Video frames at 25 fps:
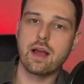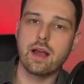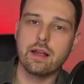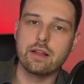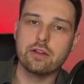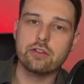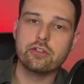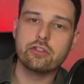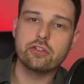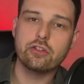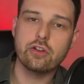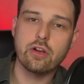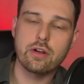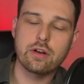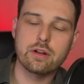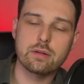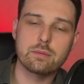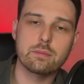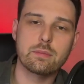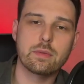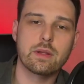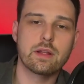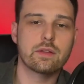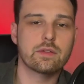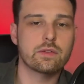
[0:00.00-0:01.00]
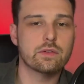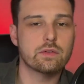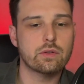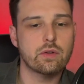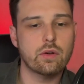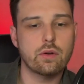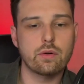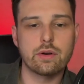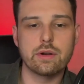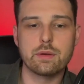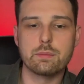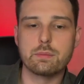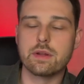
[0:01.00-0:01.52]
shot him,
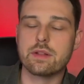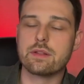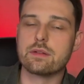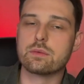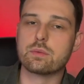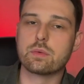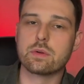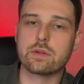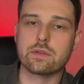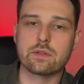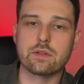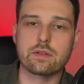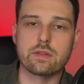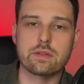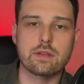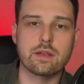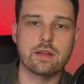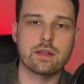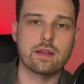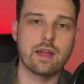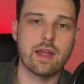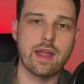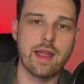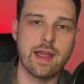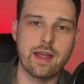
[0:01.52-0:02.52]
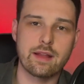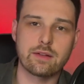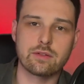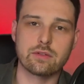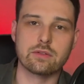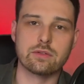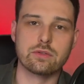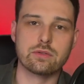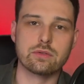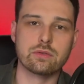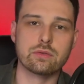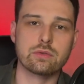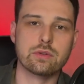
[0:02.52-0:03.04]
sorry, but it was the thing I had to
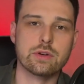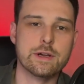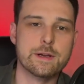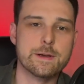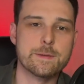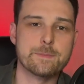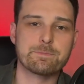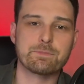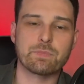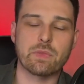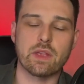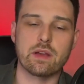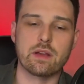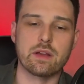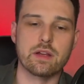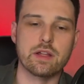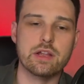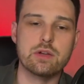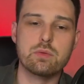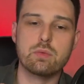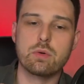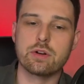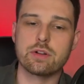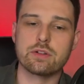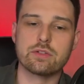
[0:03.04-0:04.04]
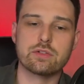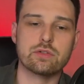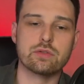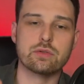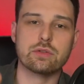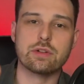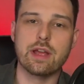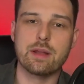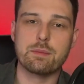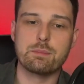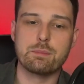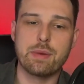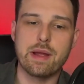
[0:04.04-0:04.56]
do. He wanted to
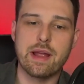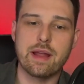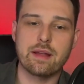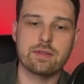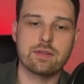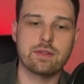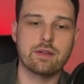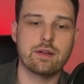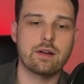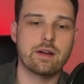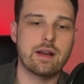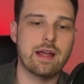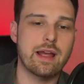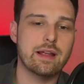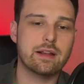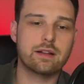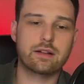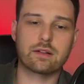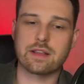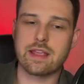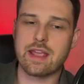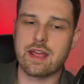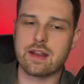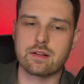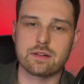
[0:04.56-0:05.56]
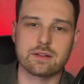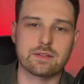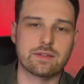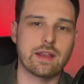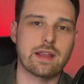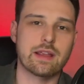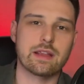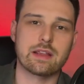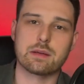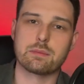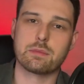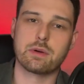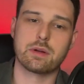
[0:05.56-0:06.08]
get back there. I cannot
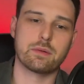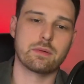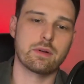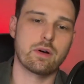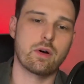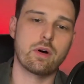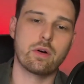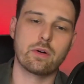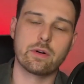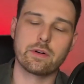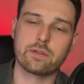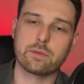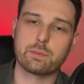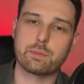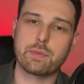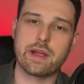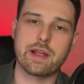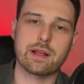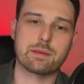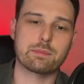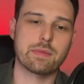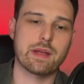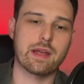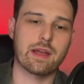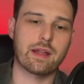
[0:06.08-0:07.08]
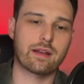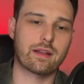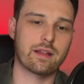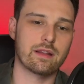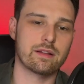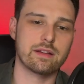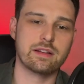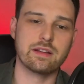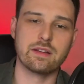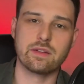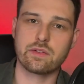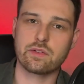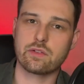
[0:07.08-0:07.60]
take him on a horseback, man. And
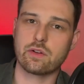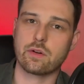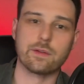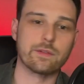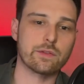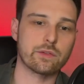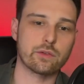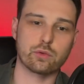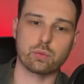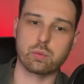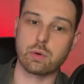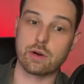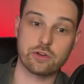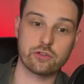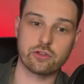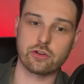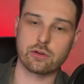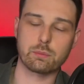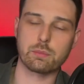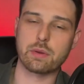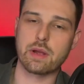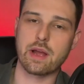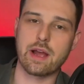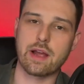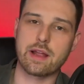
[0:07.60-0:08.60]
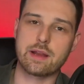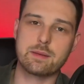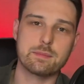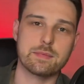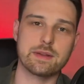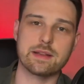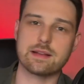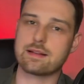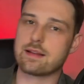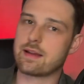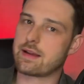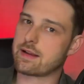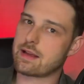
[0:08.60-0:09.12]
he starts twitching behind me
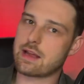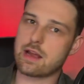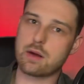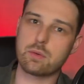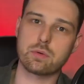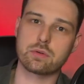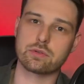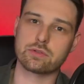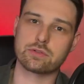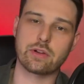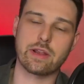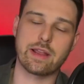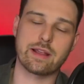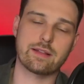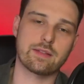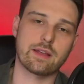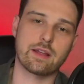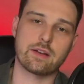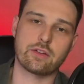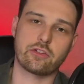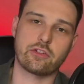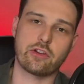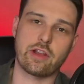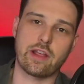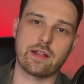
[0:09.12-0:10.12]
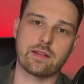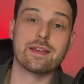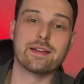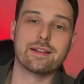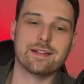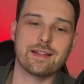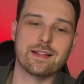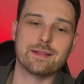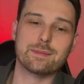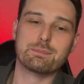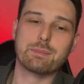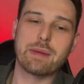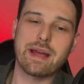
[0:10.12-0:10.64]
like, I won't take that chance.
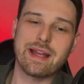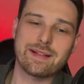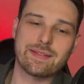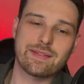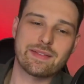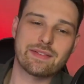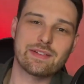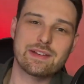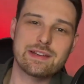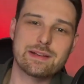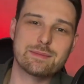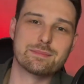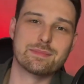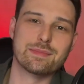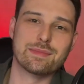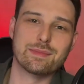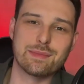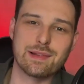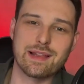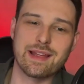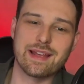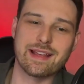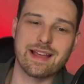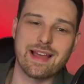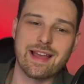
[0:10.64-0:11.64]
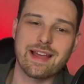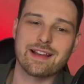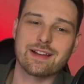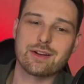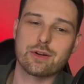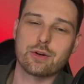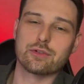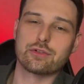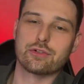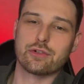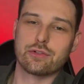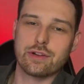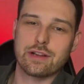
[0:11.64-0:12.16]
It might seem like I
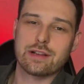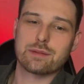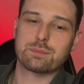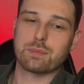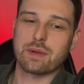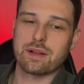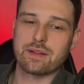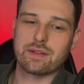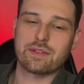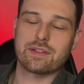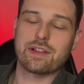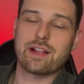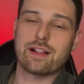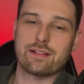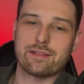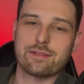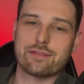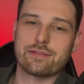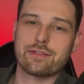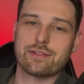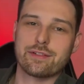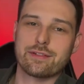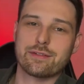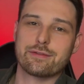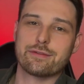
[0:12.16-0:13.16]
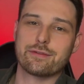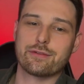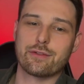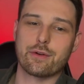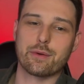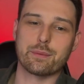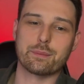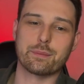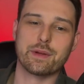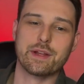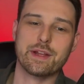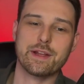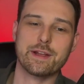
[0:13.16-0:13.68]
contradict myself
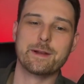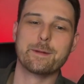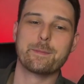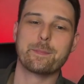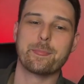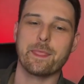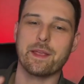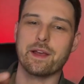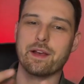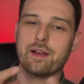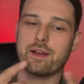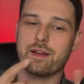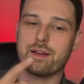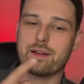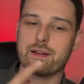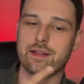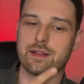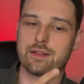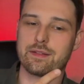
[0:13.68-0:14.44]
from an